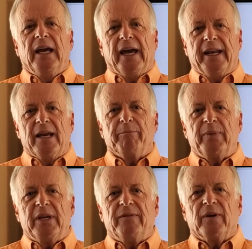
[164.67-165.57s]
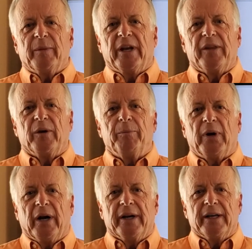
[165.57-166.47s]
an MP from another
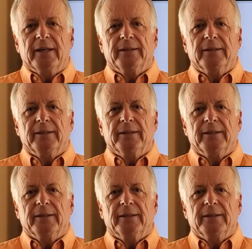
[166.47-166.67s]
party.